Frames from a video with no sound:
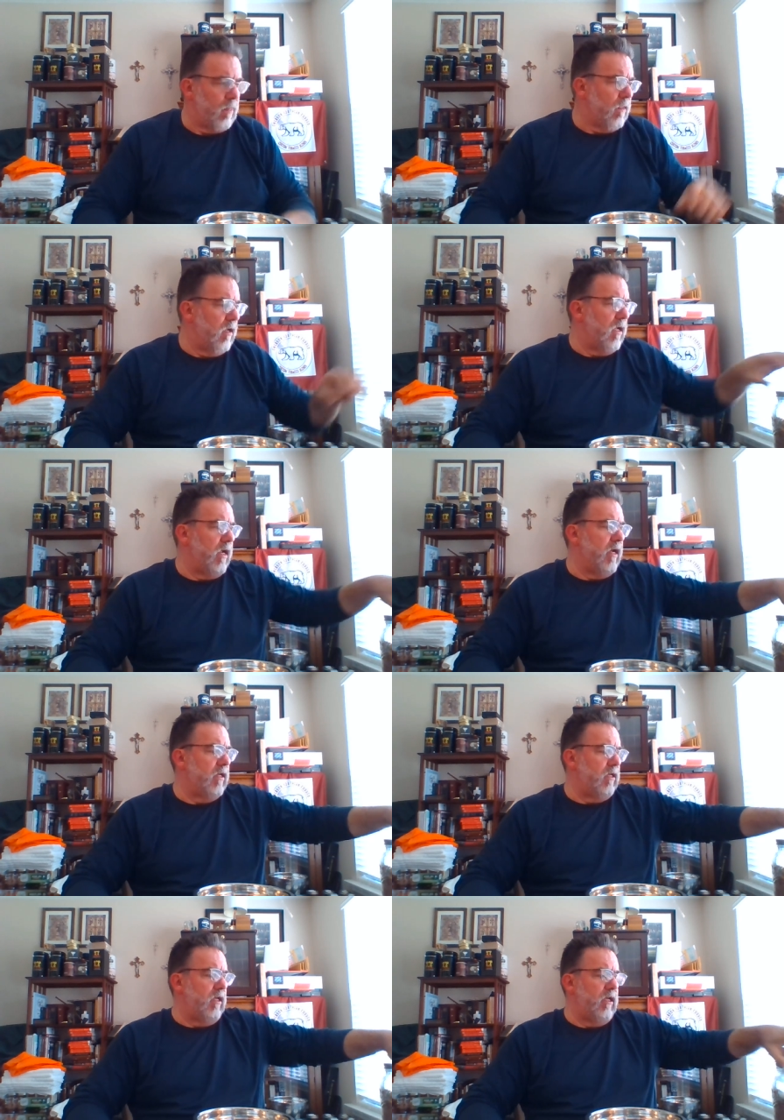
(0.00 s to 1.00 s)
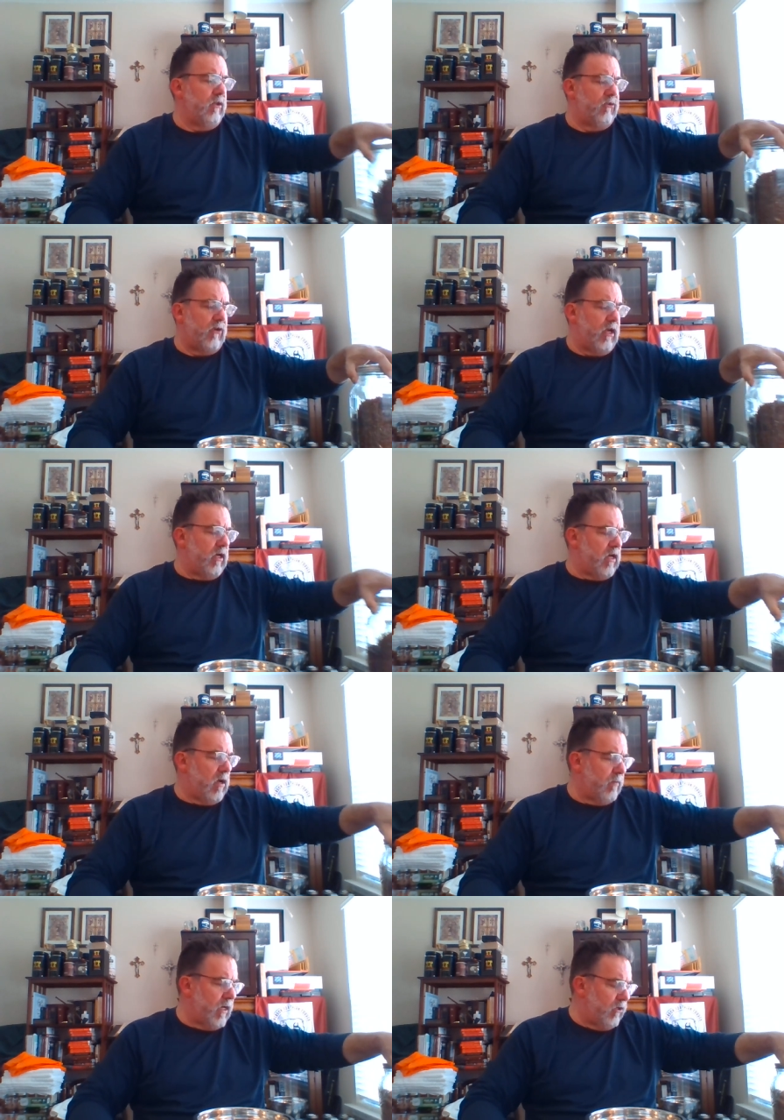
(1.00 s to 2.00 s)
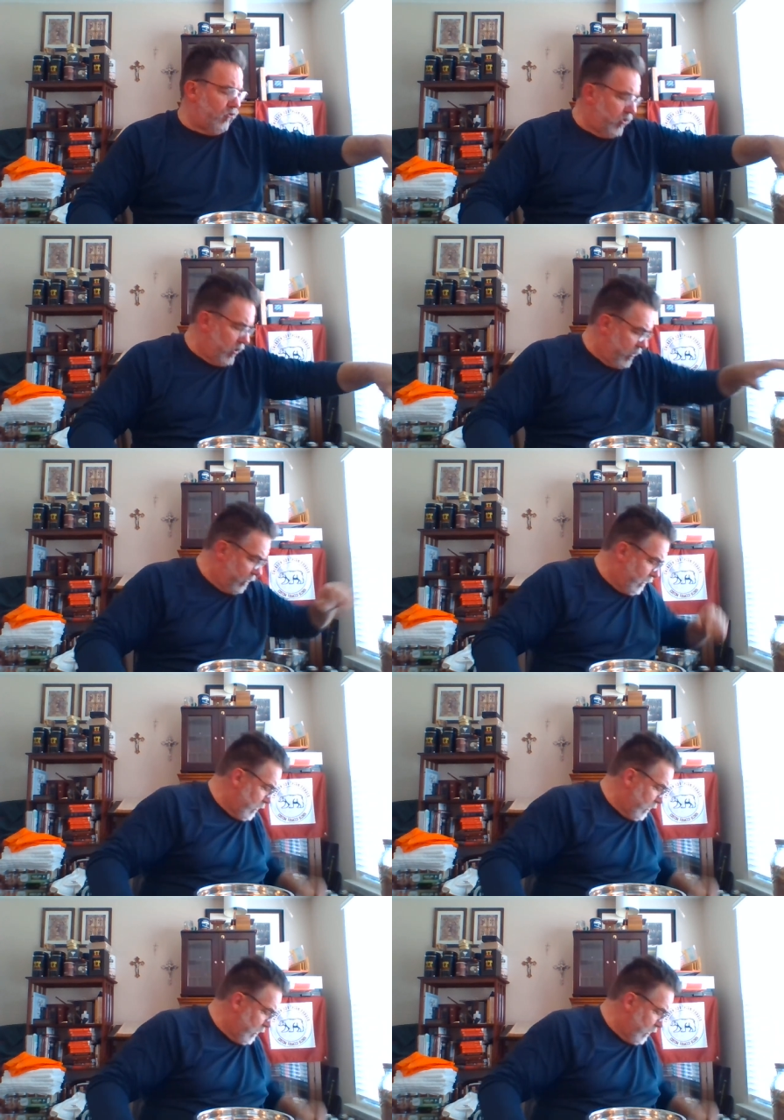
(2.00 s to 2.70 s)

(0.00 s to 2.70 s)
And it's a combination of